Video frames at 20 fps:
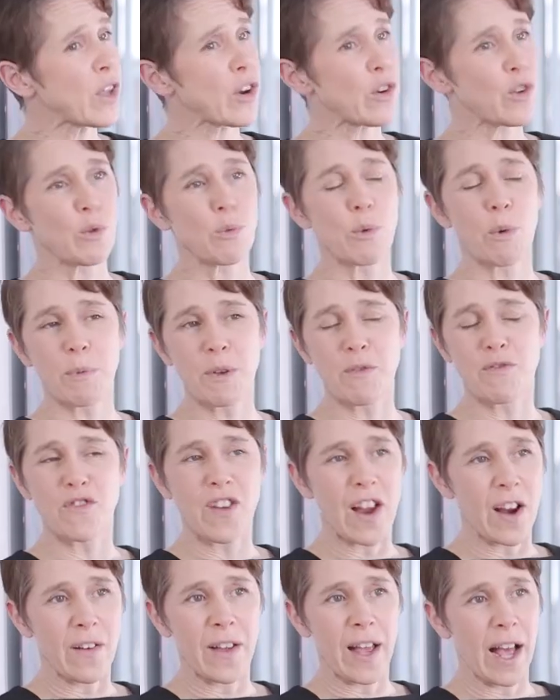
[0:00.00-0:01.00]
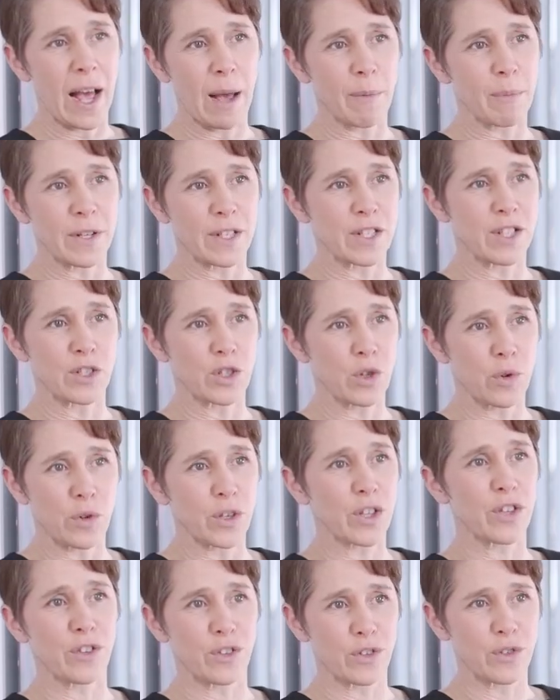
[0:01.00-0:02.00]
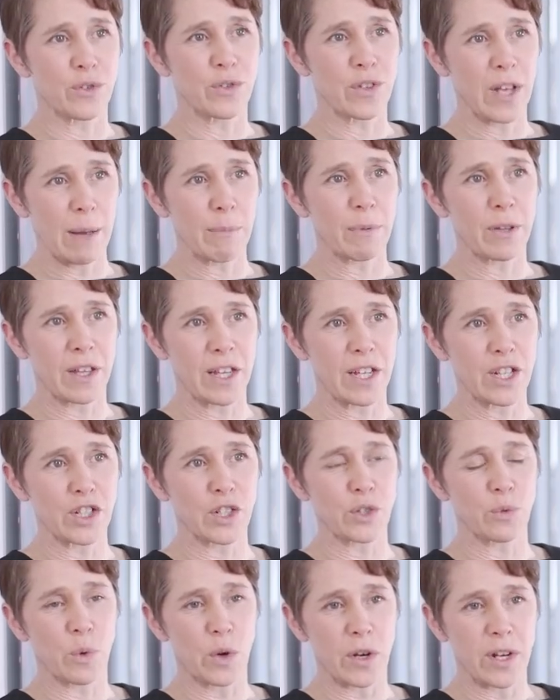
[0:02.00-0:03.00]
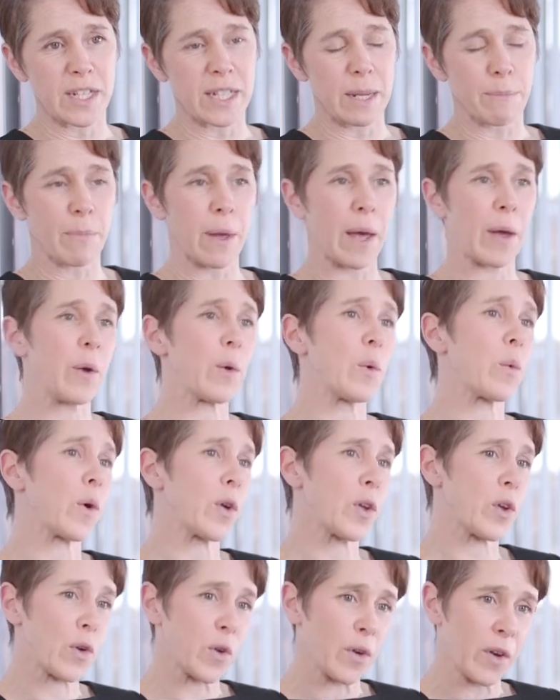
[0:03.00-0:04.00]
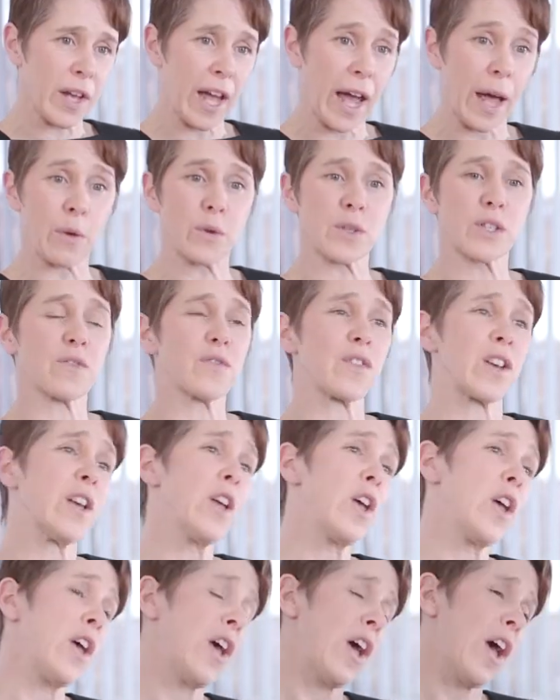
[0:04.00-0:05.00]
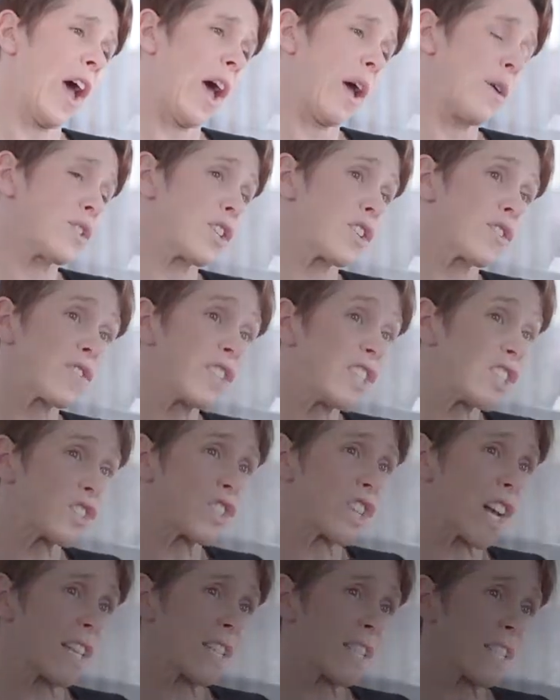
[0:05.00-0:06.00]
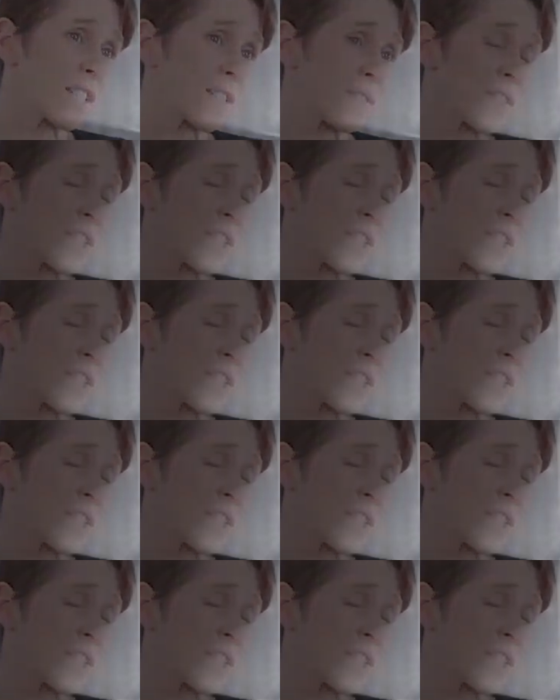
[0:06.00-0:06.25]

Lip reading: there who will be very happy to talk you through the application, what it's about, what you're going to get out of it, how to increase your chances of